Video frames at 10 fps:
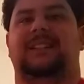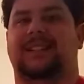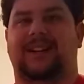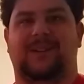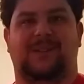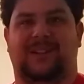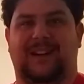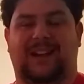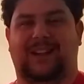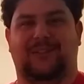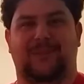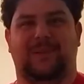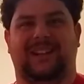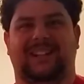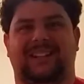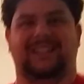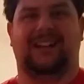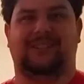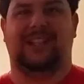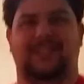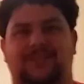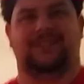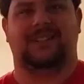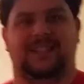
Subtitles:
No, you're not going to repeat it out loud.